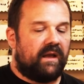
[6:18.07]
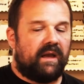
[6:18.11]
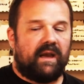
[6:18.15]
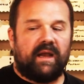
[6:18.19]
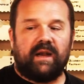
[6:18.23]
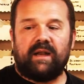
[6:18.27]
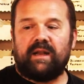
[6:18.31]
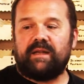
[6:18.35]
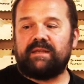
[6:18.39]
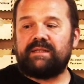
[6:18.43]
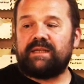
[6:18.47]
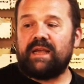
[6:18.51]

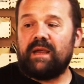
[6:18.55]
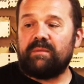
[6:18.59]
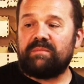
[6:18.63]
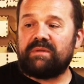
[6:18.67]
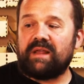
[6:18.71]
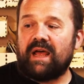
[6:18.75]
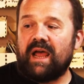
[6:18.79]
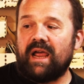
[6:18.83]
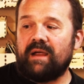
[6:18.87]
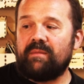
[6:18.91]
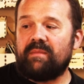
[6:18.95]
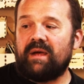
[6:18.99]
In the same
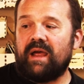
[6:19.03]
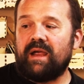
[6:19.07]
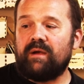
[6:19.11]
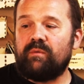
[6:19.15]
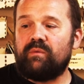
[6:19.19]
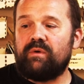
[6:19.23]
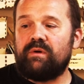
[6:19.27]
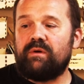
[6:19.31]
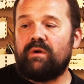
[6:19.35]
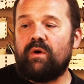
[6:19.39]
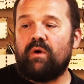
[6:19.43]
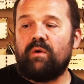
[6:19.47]
time, I
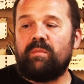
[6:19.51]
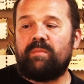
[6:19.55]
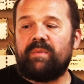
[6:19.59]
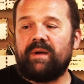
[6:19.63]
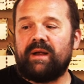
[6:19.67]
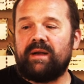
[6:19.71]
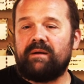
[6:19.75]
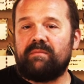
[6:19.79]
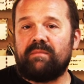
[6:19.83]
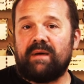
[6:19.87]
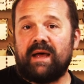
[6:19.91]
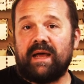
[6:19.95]
will
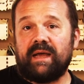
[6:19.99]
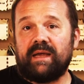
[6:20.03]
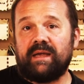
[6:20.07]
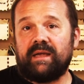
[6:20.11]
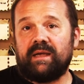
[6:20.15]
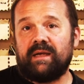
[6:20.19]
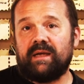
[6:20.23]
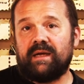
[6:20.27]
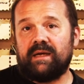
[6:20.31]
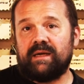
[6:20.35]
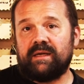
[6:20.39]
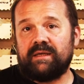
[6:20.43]
open
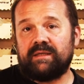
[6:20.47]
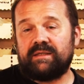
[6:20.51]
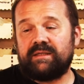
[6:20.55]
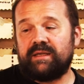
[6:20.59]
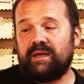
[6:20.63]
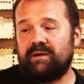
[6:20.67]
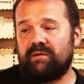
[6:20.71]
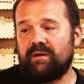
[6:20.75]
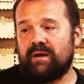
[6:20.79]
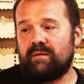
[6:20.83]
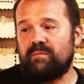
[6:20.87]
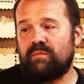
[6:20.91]
my uh,
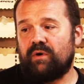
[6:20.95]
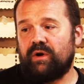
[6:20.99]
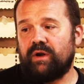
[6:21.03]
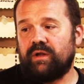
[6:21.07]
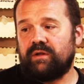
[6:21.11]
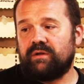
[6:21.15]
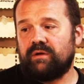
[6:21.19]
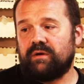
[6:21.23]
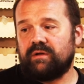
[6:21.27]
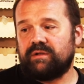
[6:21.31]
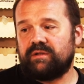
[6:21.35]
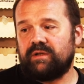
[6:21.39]
serial
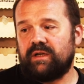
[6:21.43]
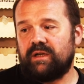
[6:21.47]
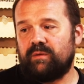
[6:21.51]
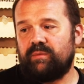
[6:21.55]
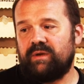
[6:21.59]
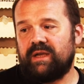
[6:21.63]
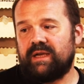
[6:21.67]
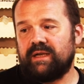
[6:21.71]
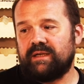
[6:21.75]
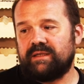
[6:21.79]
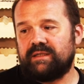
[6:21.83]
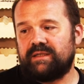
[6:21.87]
monitor so that
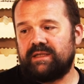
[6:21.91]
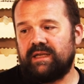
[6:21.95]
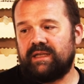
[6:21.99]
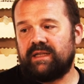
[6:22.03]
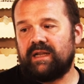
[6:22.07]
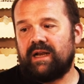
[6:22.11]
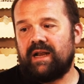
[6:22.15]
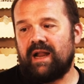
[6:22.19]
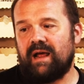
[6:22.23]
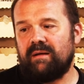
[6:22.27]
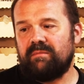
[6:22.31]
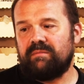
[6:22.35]
we can see
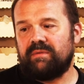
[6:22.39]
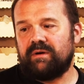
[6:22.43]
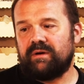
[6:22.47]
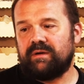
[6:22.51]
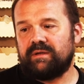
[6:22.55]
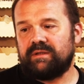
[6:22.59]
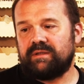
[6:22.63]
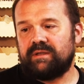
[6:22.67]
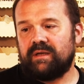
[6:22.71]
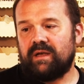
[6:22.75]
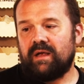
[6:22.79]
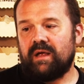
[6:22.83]
the
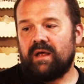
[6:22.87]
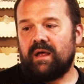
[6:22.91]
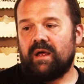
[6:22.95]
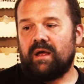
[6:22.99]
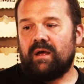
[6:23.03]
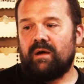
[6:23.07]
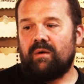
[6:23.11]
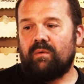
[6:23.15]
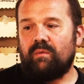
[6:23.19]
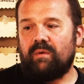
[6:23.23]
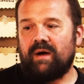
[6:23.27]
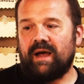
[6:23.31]
numbers
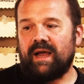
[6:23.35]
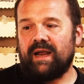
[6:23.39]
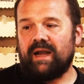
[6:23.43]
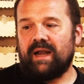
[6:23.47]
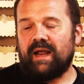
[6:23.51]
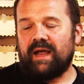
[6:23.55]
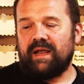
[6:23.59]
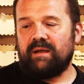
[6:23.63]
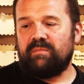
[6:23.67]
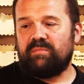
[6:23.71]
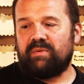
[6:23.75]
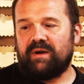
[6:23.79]
while
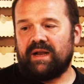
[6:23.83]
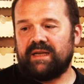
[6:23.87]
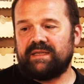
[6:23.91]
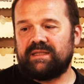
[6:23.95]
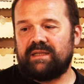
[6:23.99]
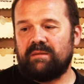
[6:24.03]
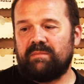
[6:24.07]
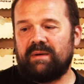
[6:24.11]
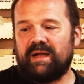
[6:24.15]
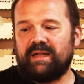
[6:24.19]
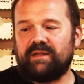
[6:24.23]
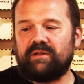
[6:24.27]
I press
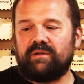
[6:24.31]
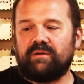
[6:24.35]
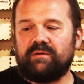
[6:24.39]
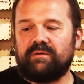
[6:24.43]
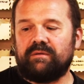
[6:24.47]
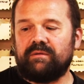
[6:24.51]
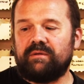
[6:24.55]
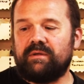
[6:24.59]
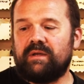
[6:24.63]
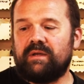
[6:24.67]
the button.